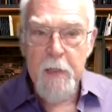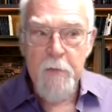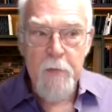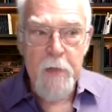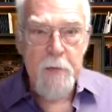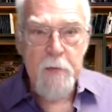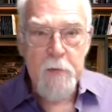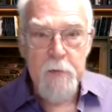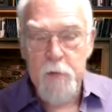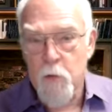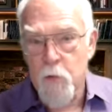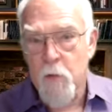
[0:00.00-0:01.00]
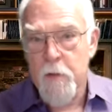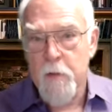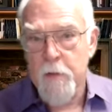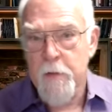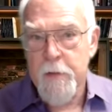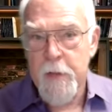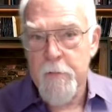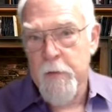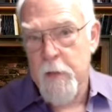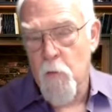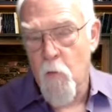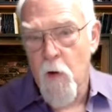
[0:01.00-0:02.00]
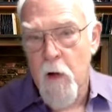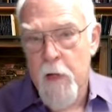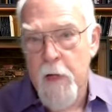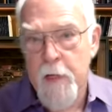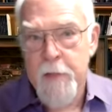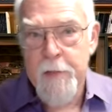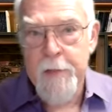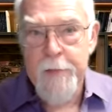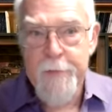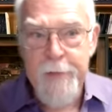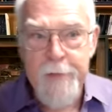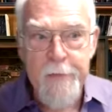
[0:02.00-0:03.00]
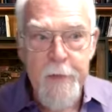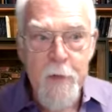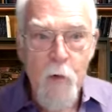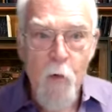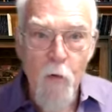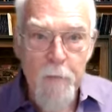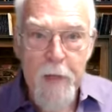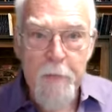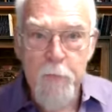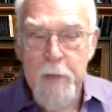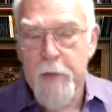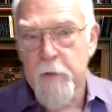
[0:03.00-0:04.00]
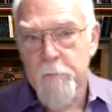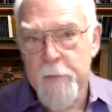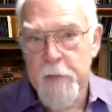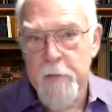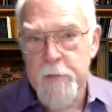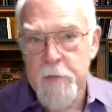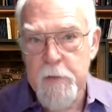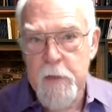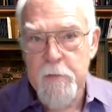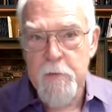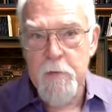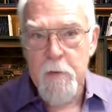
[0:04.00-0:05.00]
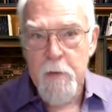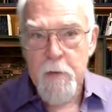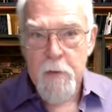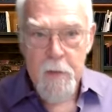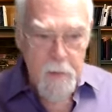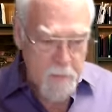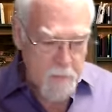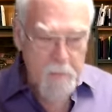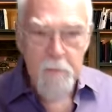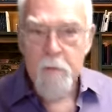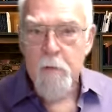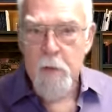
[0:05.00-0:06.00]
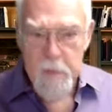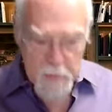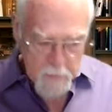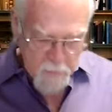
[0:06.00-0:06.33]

and I drank distilled water and I drank wine and I drank homemade beer and beers and I and and